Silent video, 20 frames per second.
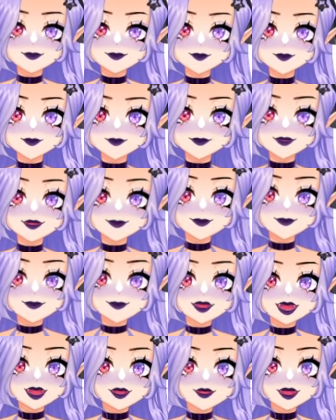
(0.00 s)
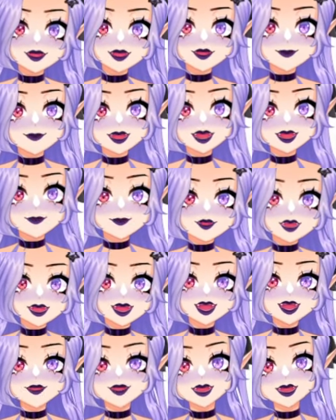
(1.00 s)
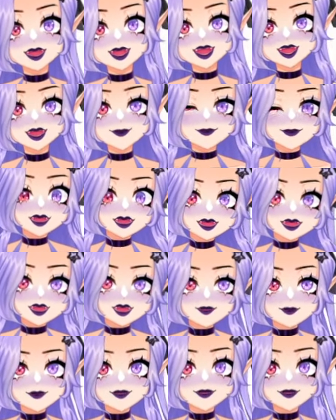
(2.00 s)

so we don't have to pay the dumbass warcaster tax. Fuck you.